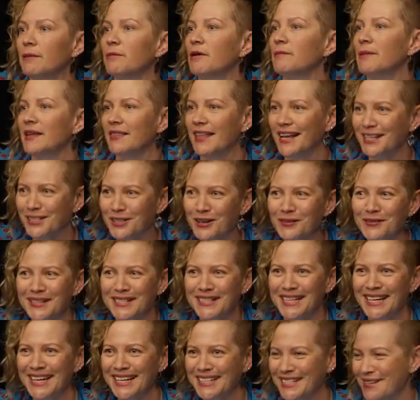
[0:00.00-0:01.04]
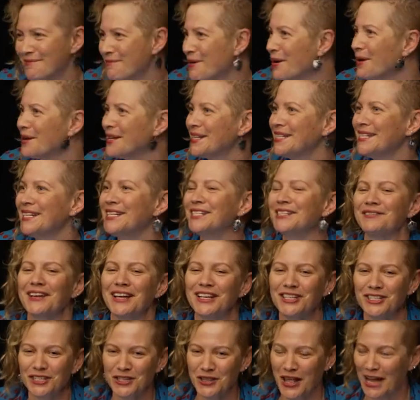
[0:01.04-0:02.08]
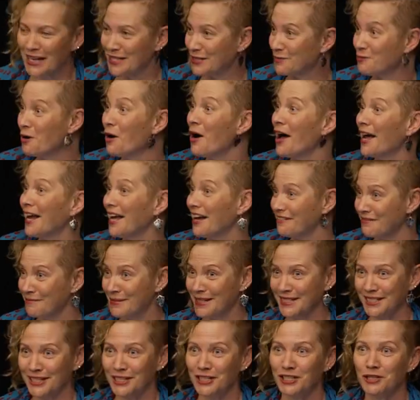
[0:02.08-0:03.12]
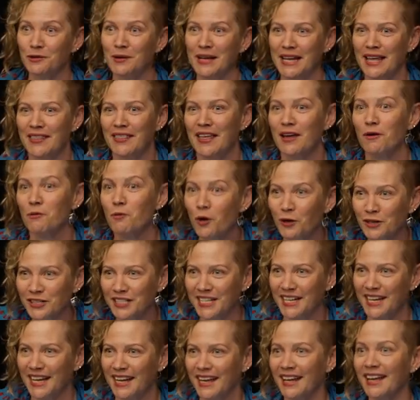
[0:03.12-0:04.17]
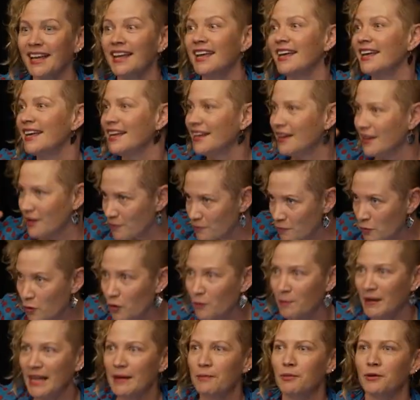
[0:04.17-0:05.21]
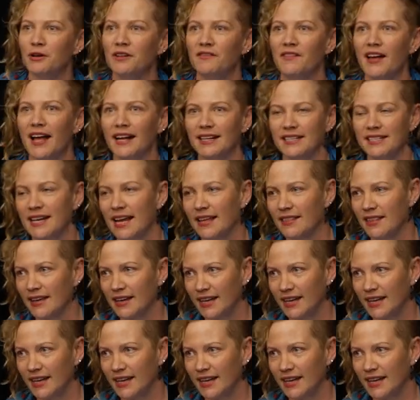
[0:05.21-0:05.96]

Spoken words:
I mean, that's obviously as a policy intervention, that's why governments are doing it. They're wanting more people to vaccinate their